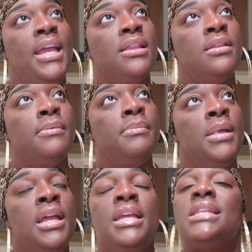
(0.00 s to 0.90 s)
Anthem.
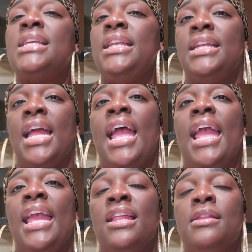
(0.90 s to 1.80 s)
Yes, I did. I
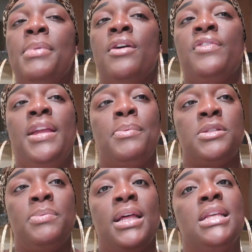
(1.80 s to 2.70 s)
had Anthem Health
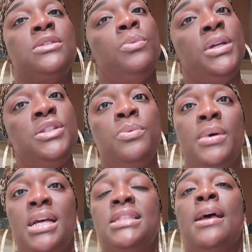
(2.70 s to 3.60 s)
Keepers Plus, which
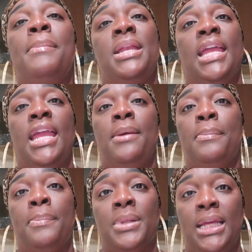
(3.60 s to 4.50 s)
was a
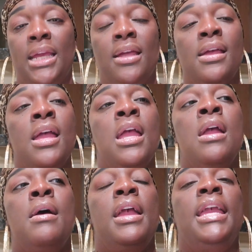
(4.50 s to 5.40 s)
Medicaid plan.
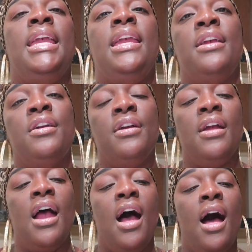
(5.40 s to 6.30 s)

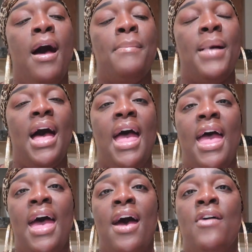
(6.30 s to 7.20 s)
Here, I
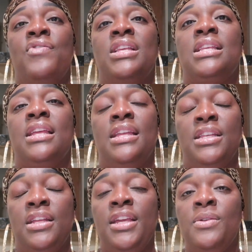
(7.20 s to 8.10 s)
have,
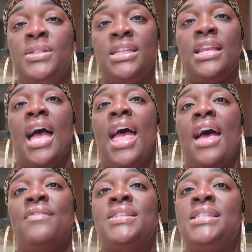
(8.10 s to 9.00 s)
in Houston, I
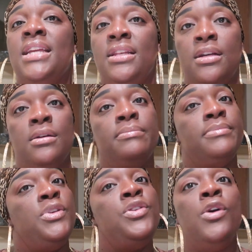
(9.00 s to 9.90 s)
have Cigna,
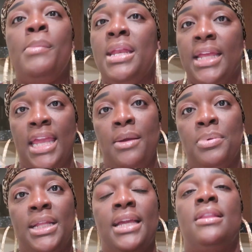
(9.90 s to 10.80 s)
no
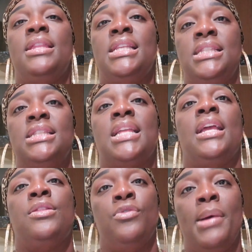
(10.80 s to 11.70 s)
Medicaid plan. This is
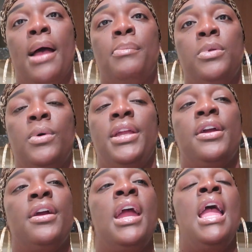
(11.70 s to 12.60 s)
like through my
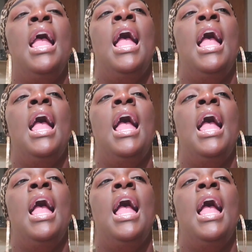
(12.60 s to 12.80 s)
employer.